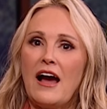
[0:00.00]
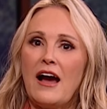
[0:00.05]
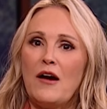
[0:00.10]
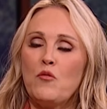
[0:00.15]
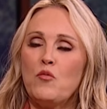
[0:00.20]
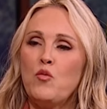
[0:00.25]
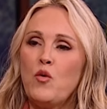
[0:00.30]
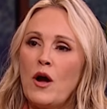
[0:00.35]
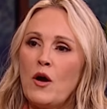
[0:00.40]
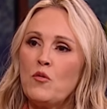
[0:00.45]

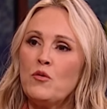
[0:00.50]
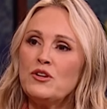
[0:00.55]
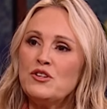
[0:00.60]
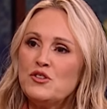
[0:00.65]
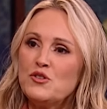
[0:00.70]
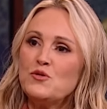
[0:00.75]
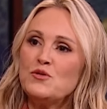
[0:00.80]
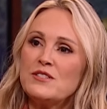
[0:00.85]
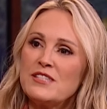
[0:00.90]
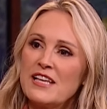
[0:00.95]
what
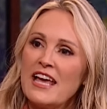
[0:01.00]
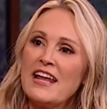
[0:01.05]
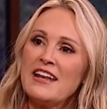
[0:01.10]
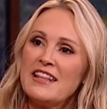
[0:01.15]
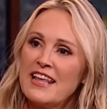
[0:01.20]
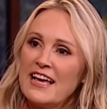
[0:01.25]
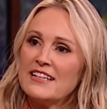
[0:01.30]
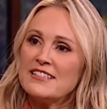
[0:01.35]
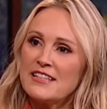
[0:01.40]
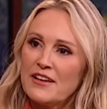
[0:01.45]
would you say
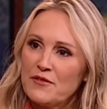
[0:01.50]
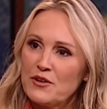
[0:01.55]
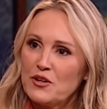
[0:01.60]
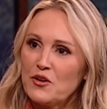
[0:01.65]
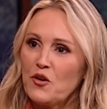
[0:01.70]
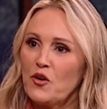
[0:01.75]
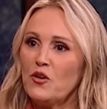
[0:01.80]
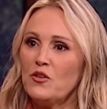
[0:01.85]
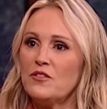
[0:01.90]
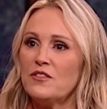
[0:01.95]
to that
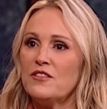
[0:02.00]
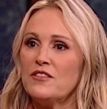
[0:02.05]
7-year-old